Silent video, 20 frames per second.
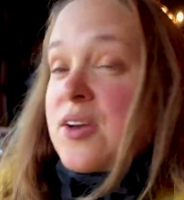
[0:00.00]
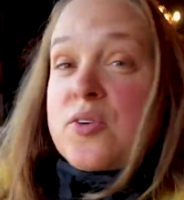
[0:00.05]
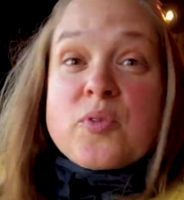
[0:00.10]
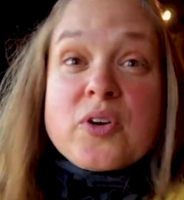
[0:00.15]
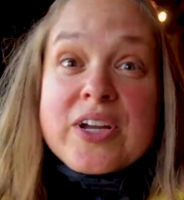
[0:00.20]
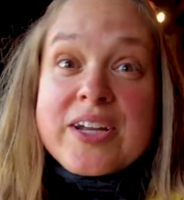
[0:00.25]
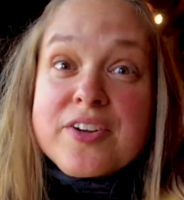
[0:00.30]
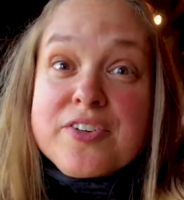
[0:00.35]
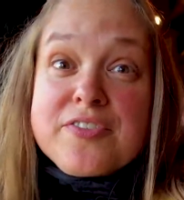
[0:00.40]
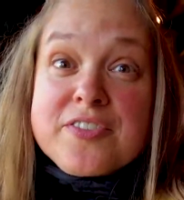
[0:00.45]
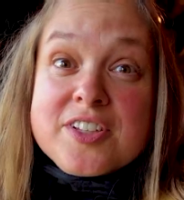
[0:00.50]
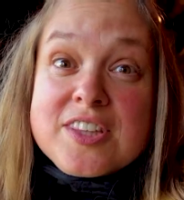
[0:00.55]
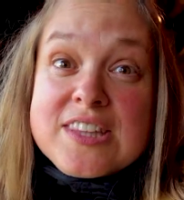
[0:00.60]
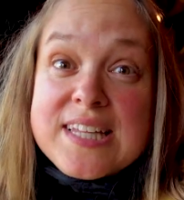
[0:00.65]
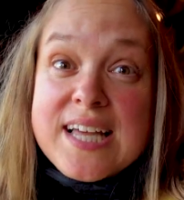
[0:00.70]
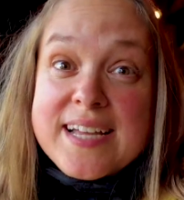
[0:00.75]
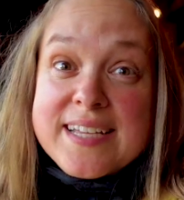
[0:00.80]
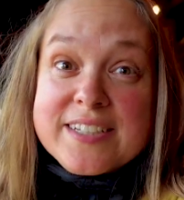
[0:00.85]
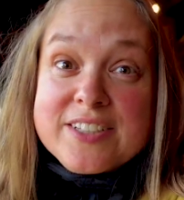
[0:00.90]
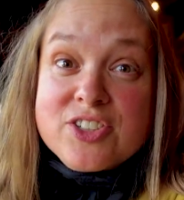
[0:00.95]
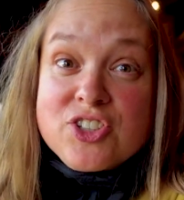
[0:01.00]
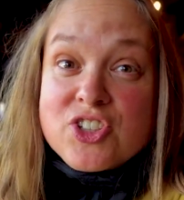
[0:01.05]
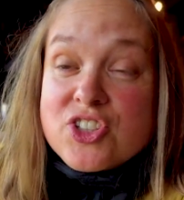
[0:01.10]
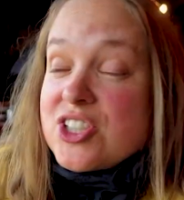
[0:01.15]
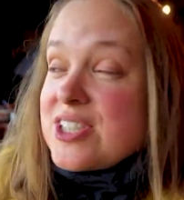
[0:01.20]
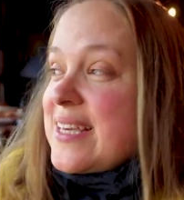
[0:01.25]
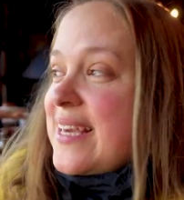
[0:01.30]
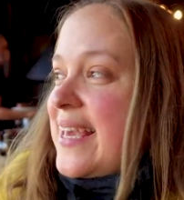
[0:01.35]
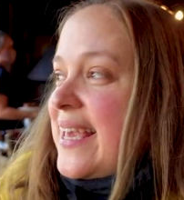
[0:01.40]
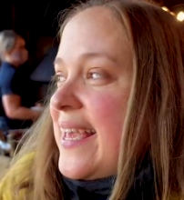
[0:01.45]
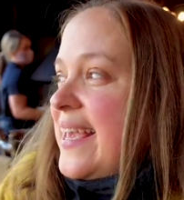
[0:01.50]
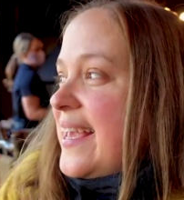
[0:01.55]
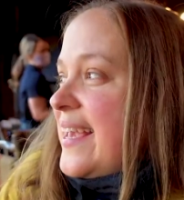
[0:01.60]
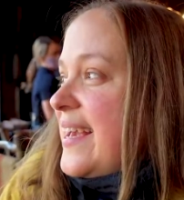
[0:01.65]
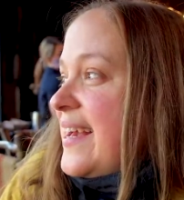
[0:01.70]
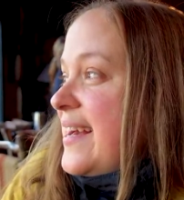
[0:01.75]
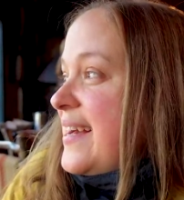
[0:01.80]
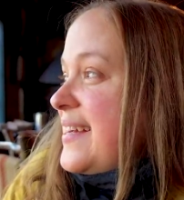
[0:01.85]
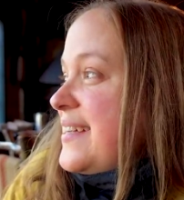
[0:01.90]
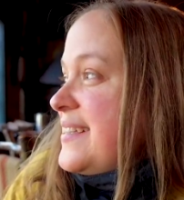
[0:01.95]
We're here for lunch,
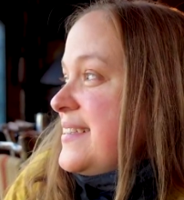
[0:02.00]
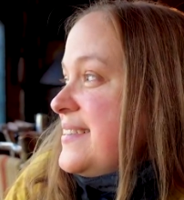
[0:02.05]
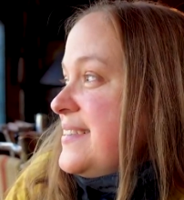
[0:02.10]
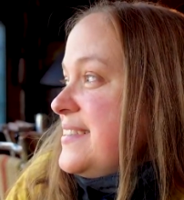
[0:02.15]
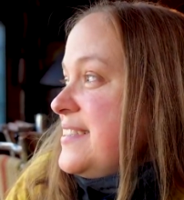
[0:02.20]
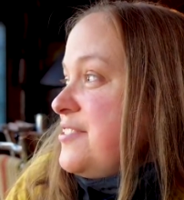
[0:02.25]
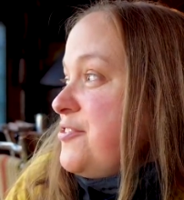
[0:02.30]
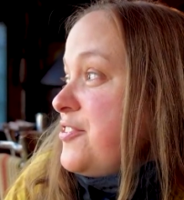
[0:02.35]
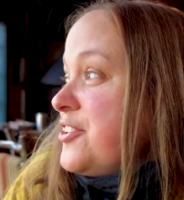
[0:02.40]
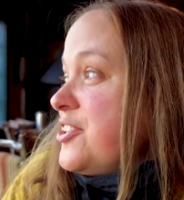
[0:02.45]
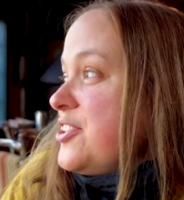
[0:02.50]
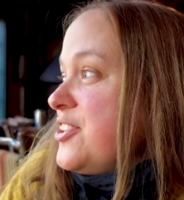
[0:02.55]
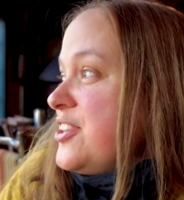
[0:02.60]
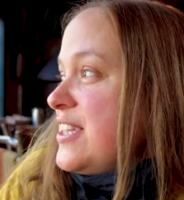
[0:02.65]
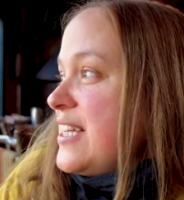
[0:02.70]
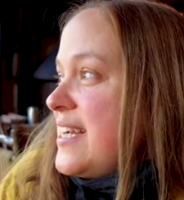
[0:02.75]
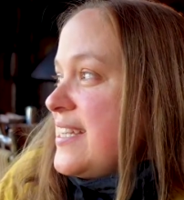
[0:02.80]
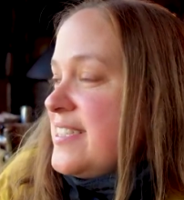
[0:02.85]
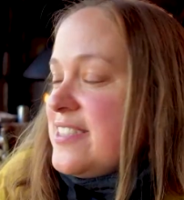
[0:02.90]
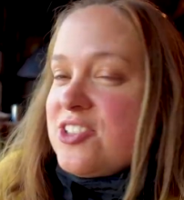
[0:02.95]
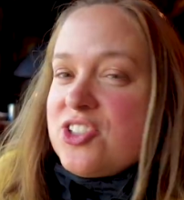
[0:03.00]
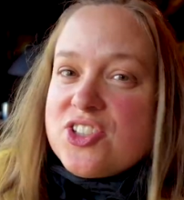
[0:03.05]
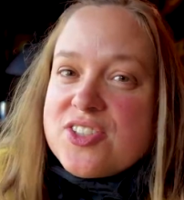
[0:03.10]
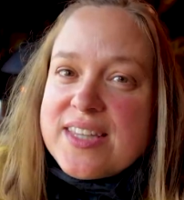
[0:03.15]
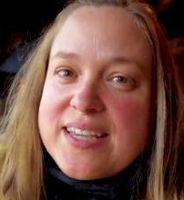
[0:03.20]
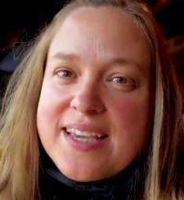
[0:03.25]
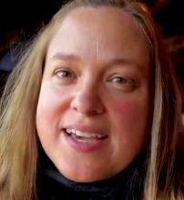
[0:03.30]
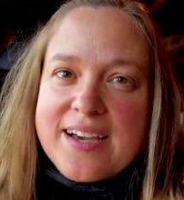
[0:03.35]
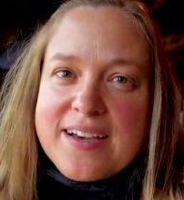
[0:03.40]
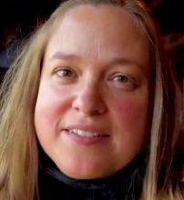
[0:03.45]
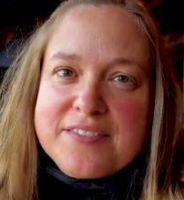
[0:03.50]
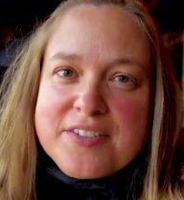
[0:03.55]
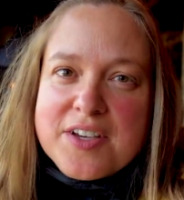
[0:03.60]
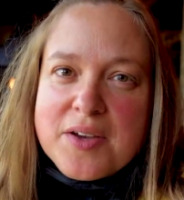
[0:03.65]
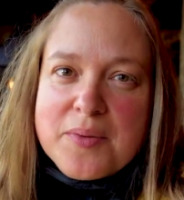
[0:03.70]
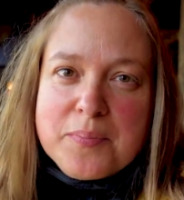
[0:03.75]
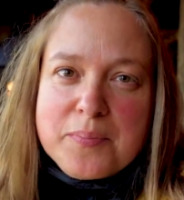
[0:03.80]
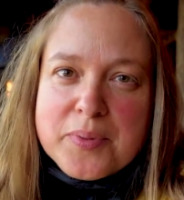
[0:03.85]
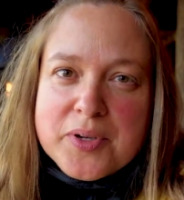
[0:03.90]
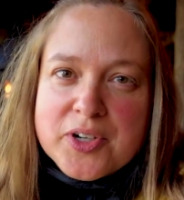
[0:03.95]
and for lunch, they have
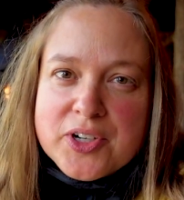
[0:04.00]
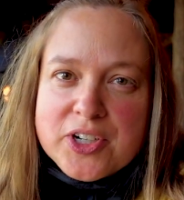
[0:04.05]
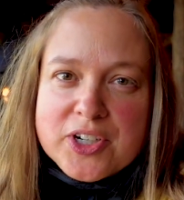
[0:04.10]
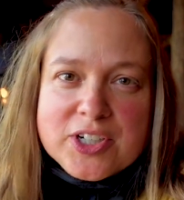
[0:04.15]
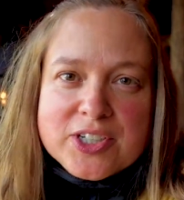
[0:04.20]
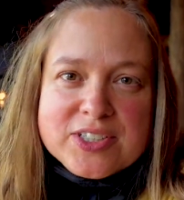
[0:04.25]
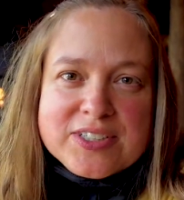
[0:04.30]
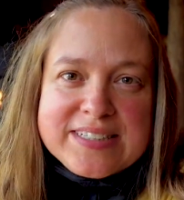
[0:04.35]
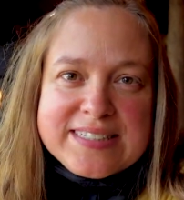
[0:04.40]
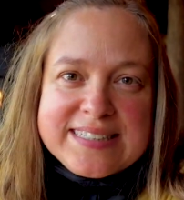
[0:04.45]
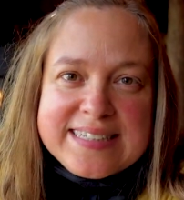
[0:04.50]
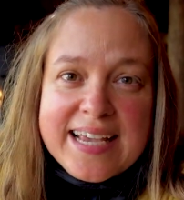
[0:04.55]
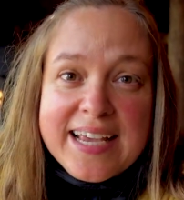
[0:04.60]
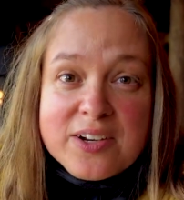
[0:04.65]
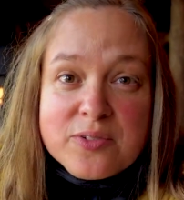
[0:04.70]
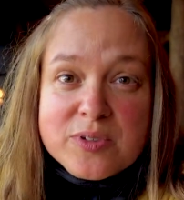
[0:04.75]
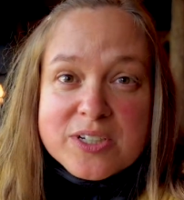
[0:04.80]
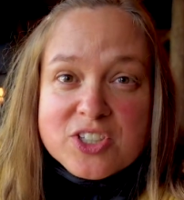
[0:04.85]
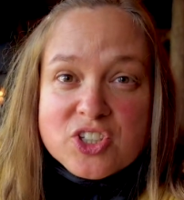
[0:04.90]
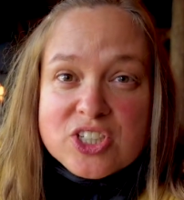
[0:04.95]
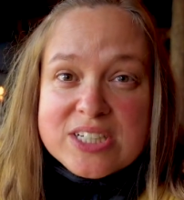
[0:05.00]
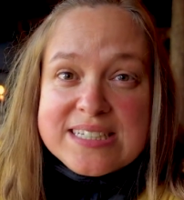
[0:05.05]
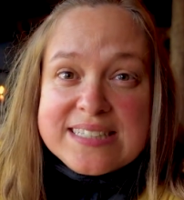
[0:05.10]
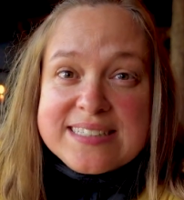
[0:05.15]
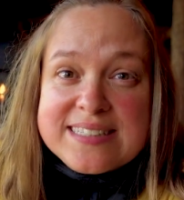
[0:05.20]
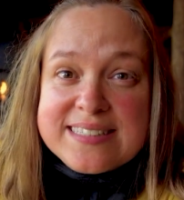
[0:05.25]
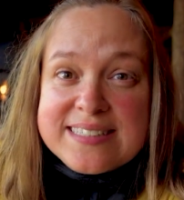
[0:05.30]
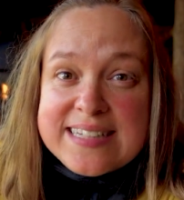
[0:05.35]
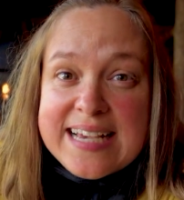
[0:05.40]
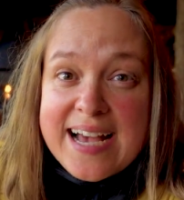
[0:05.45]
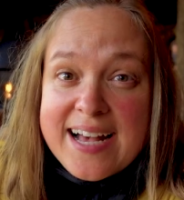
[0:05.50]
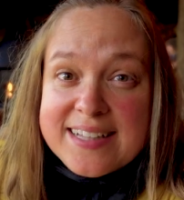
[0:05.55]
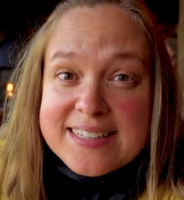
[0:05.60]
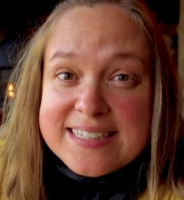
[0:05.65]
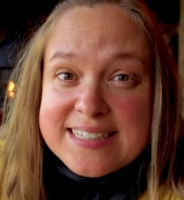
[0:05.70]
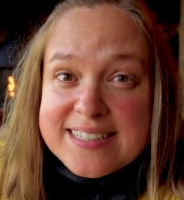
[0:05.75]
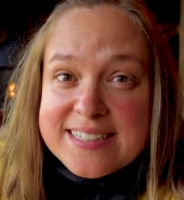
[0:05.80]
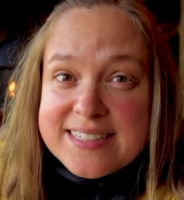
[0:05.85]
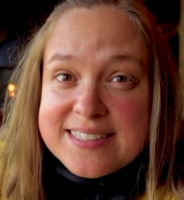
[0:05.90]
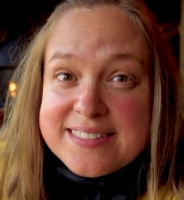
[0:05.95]
burgers, sandwiches,
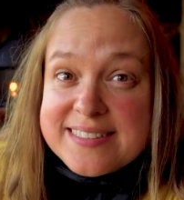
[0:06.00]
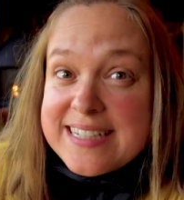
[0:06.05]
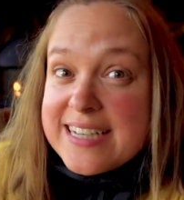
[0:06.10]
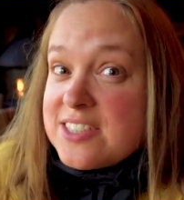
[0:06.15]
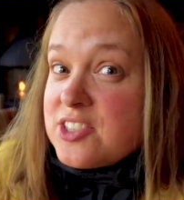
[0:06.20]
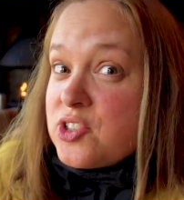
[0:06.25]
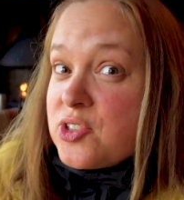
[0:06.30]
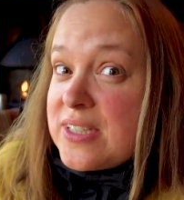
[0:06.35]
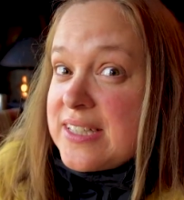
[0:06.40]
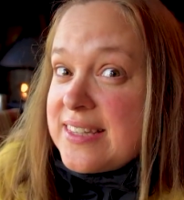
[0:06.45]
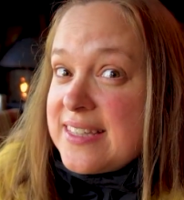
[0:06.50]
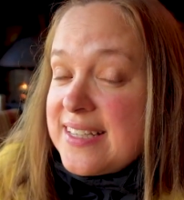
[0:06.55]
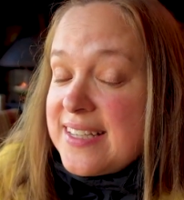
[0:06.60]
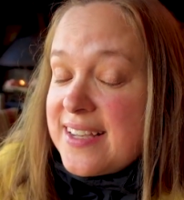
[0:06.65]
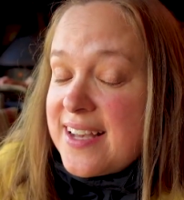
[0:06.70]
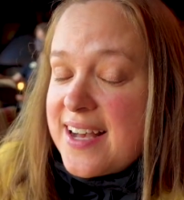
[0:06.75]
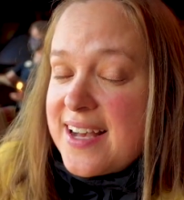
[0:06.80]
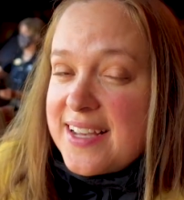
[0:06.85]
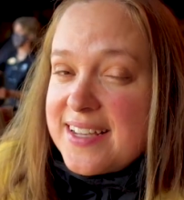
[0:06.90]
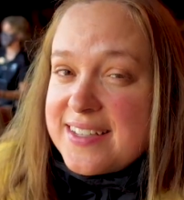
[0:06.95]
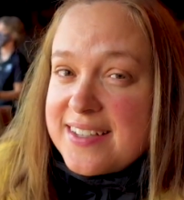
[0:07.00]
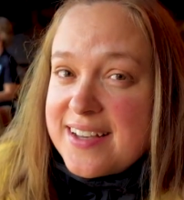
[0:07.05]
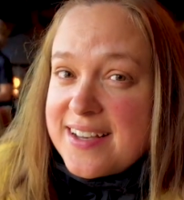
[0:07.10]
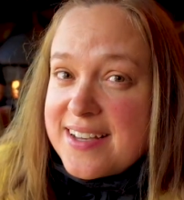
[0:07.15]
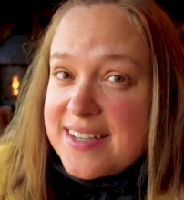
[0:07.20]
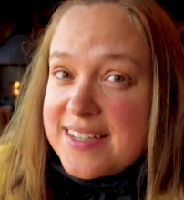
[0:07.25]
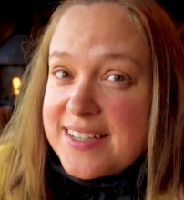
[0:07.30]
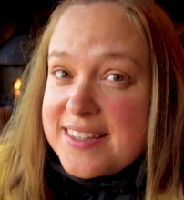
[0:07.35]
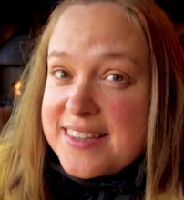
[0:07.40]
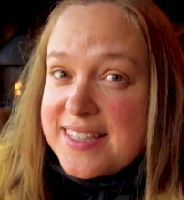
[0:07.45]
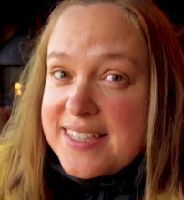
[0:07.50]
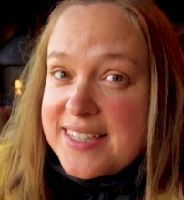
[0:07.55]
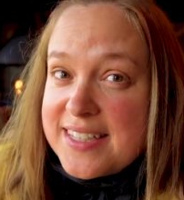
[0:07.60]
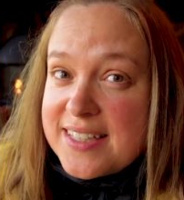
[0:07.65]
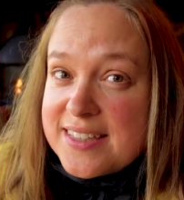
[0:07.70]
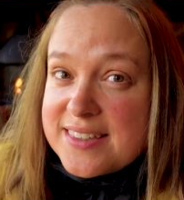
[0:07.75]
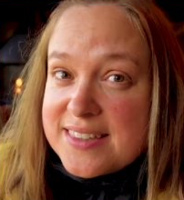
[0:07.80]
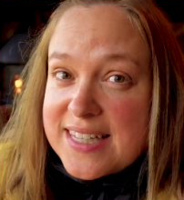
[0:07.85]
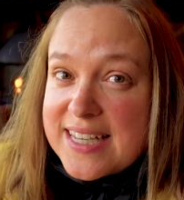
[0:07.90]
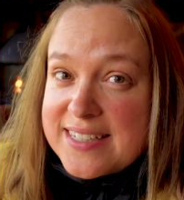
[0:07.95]
salads, that sort of thing. I got the
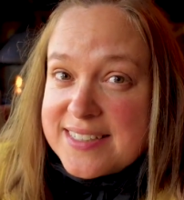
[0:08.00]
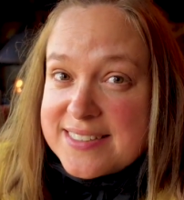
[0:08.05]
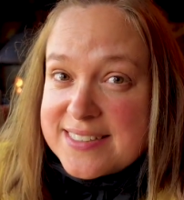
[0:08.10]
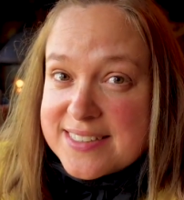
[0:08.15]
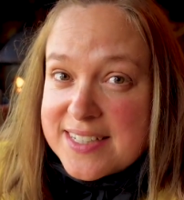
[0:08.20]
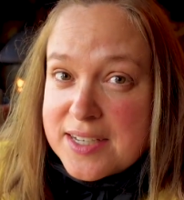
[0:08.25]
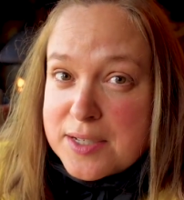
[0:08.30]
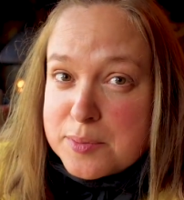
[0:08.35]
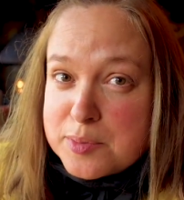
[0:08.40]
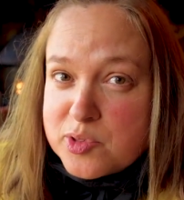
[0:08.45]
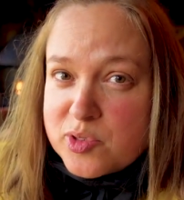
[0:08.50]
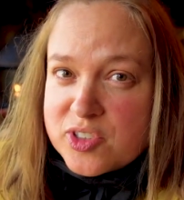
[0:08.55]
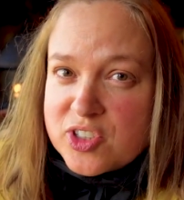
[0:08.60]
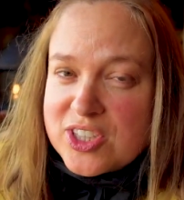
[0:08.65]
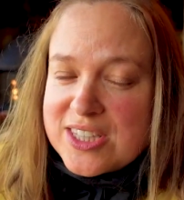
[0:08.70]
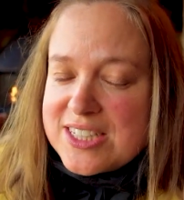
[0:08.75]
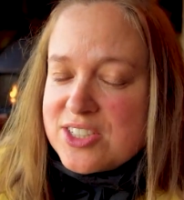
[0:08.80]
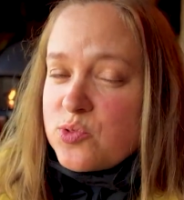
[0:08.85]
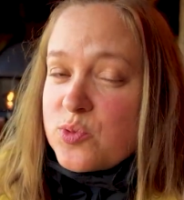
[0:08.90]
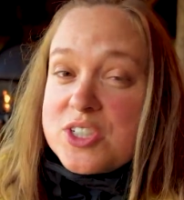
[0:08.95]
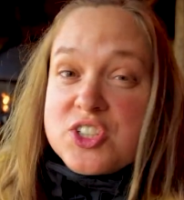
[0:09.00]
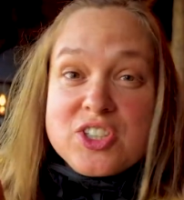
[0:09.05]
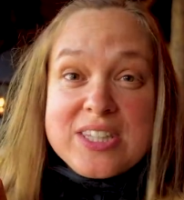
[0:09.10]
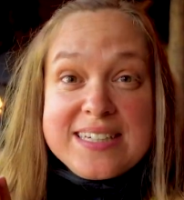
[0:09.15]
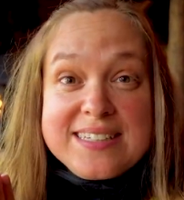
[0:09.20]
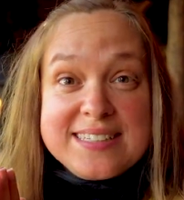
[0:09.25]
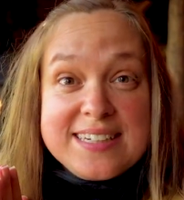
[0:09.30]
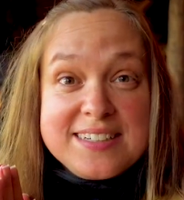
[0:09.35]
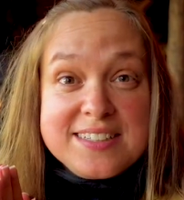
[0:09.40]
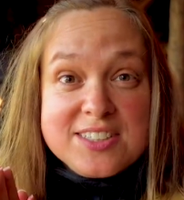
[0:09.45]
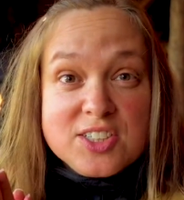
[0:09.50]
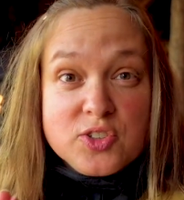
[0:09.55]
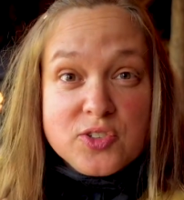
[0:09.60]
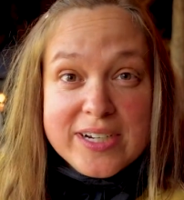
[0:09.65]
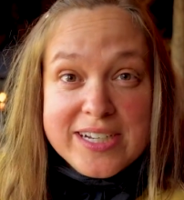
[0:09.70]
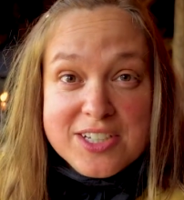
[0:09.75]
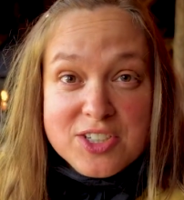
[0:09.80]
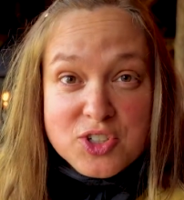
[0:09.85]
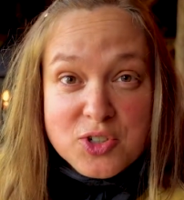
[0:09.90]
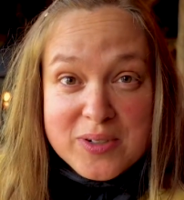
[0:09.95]
lettuce cups, which they said is a
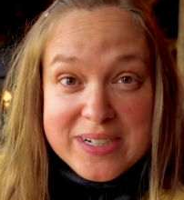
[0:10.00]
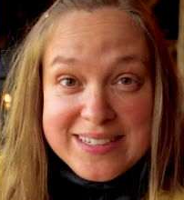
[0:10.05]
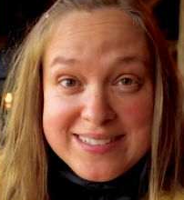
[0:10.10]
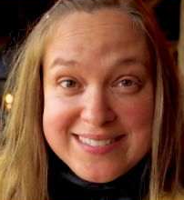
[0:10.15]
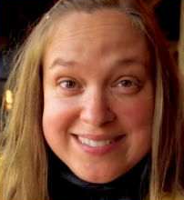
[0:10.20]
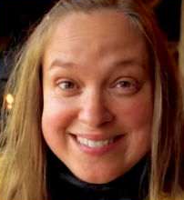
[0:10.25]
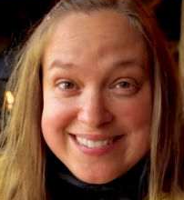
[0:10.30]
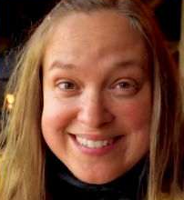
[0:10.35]
great choice,